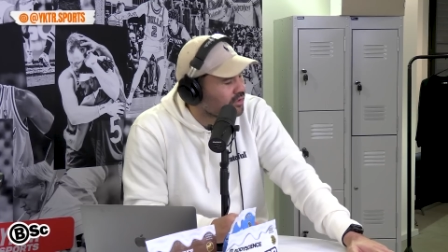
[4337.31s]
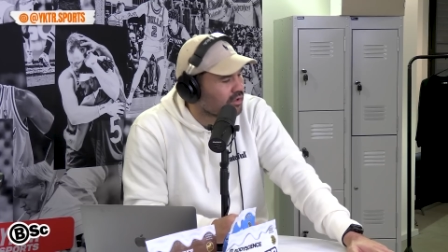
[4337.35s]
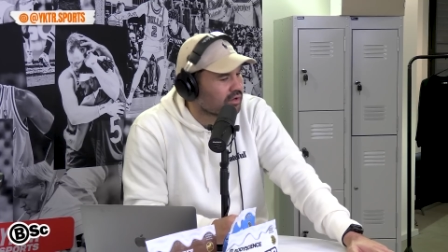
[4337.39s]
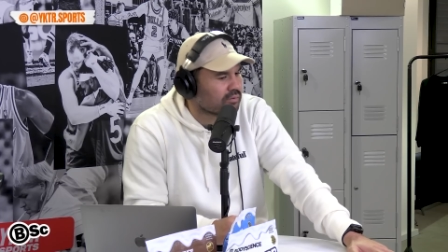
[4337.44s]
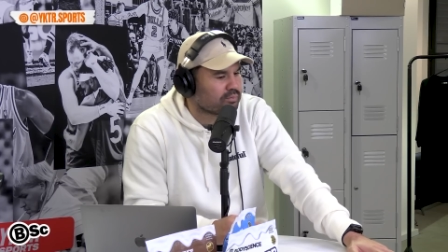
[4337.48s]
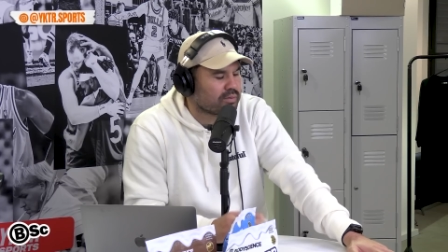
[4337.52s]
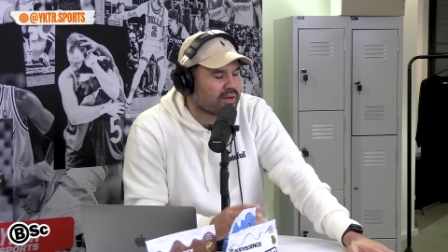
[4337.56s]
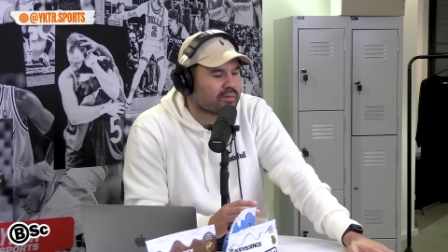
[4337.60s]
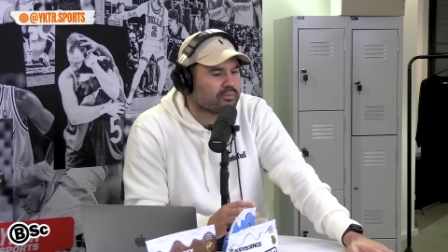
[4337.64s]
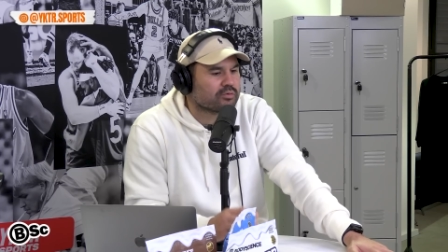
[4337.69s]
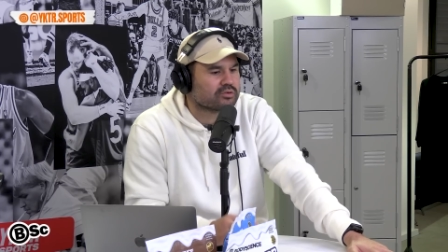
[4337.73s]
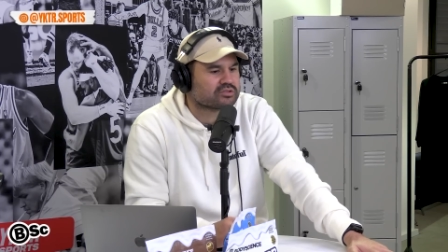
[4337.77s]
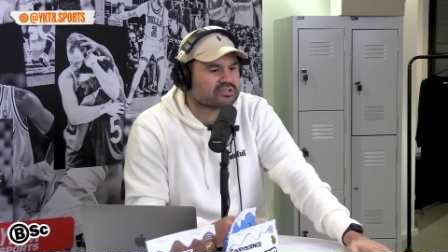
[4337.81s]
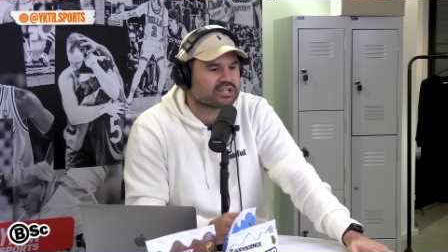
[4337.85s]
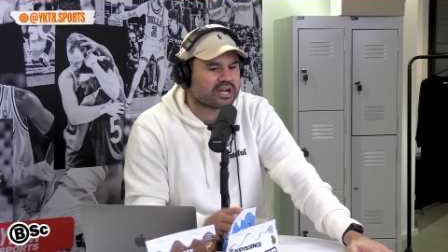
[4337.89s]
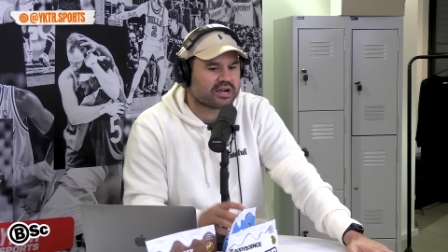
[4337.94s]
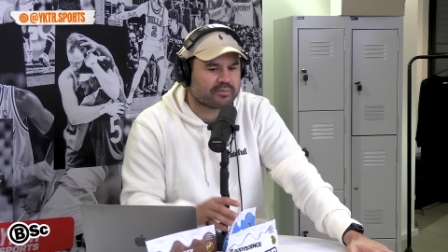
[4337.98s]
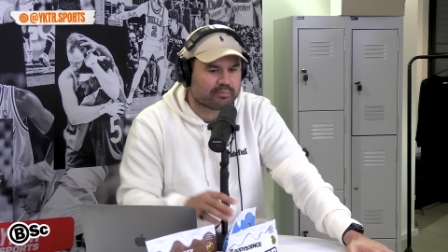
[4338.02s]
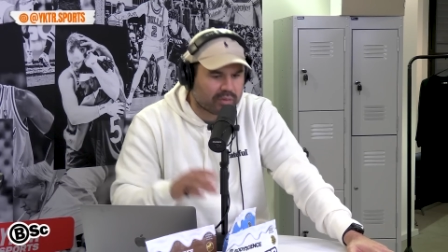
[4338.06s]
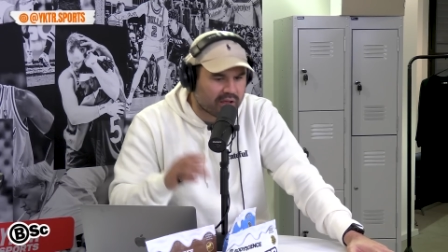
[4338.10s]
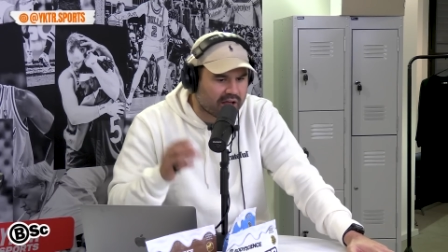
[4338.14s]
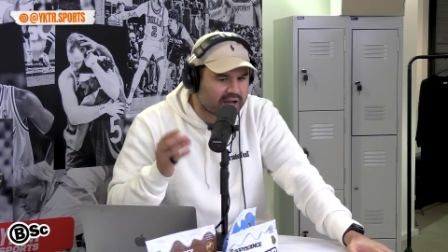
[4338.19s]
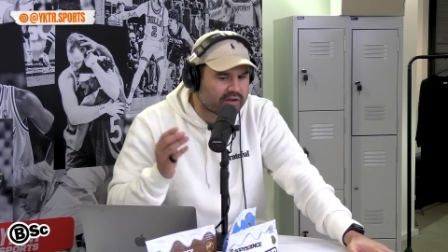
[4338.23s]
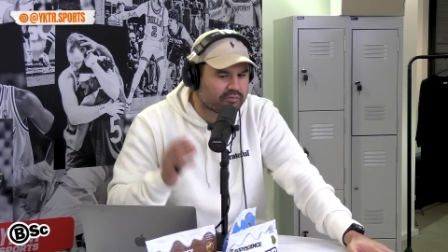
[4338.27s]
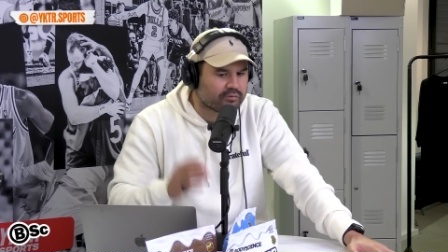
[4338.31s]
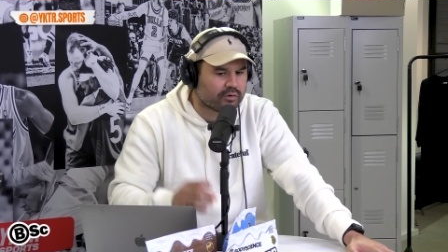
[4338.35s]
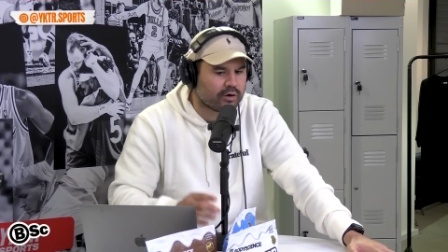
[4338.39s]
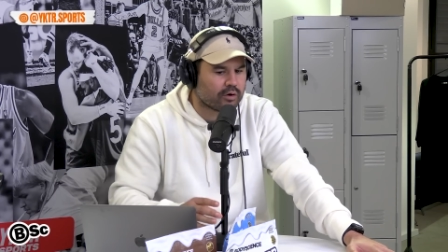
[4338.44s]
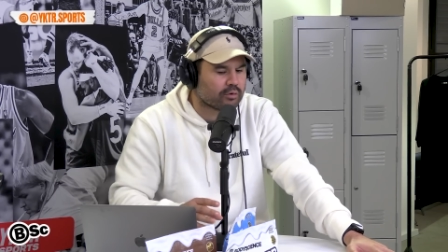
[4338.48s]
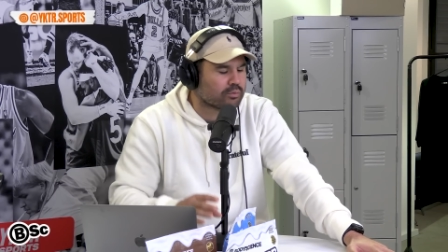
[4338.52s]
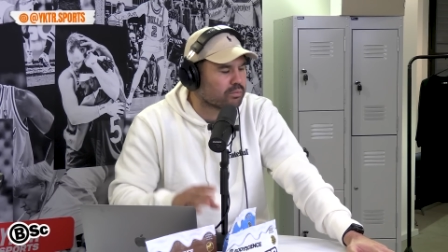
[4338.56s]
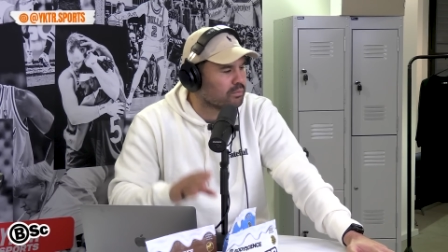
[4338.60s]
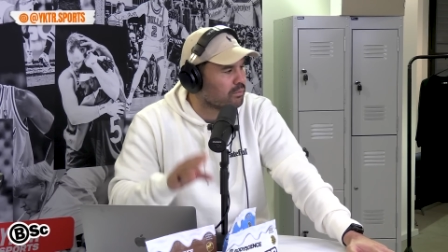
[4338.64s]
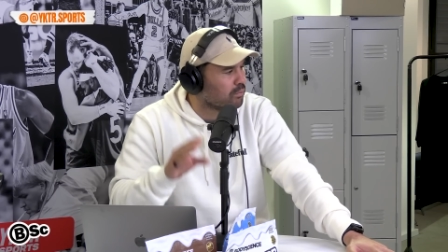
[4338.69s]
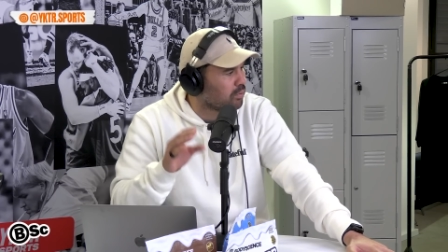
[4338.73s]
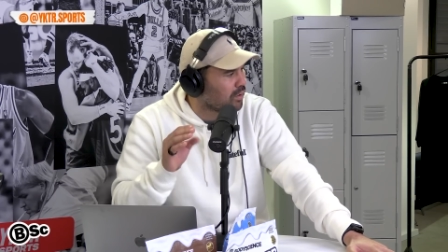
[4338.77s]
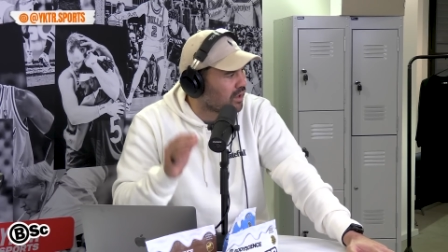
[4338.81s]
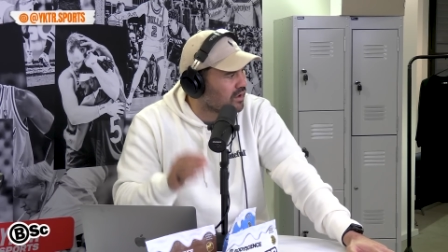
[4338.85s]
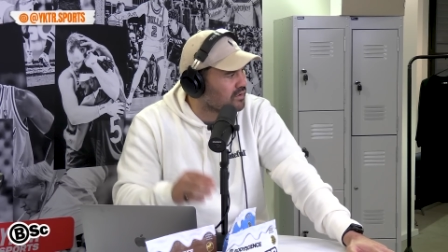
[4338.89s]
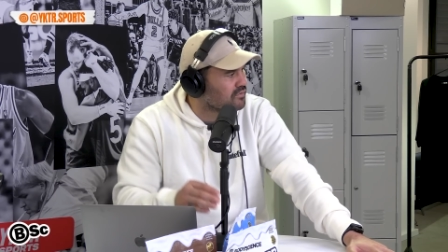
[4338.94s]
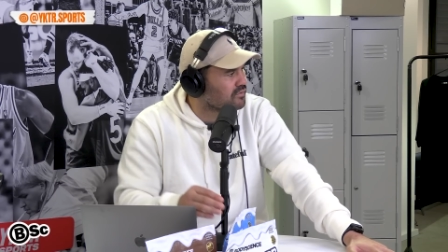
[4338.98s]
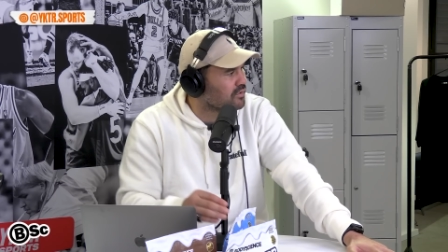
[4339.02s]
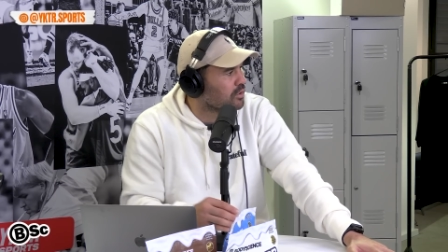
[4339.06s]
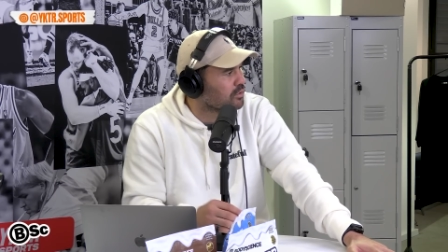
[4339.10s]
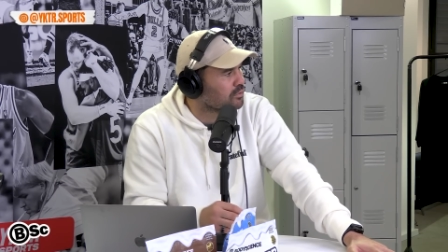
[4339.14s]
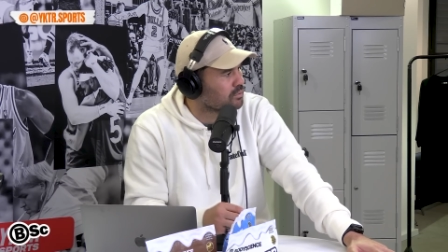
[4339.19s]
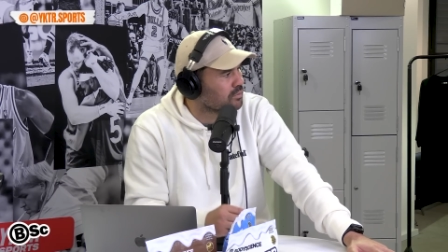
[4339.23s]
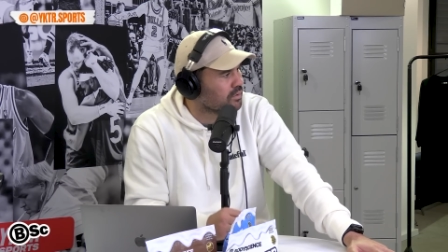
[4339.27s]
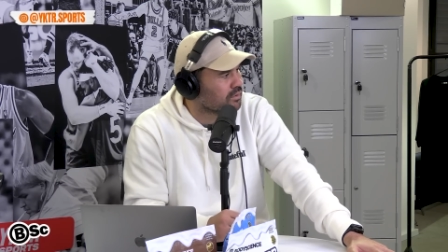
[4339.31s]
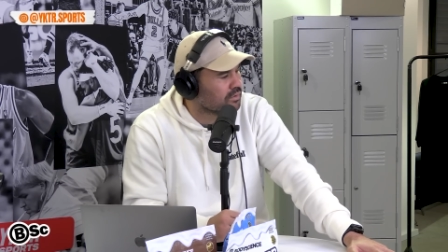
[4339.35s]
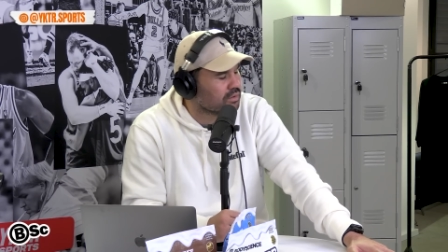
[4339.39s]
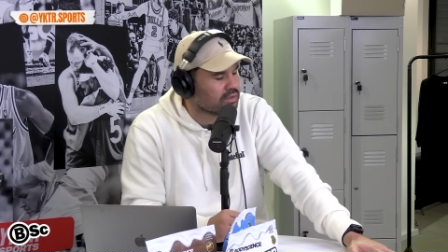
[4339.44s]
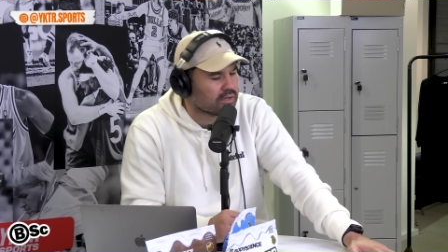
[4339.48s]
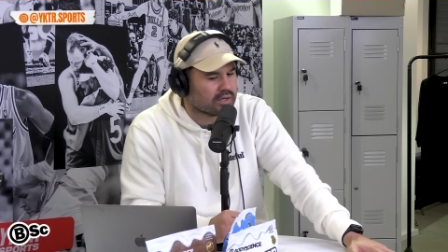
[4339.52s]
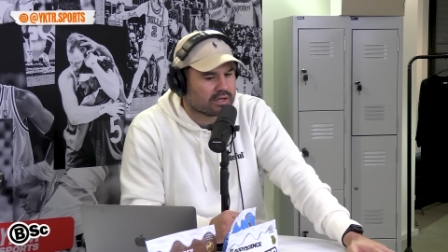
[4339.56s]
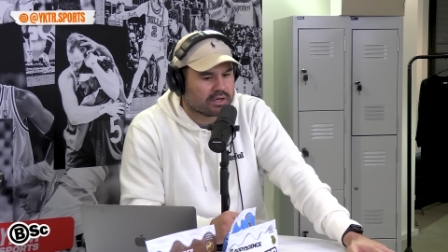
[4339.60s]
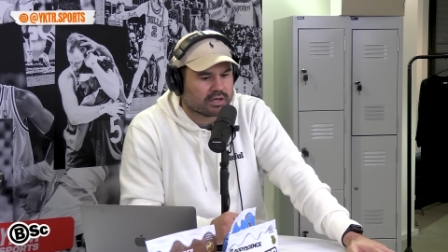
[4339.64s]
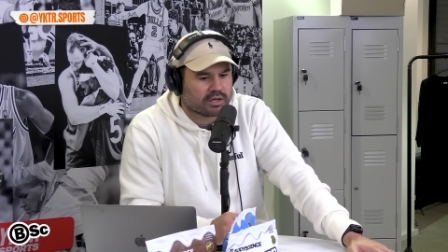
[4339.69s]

Like people say, play Volkman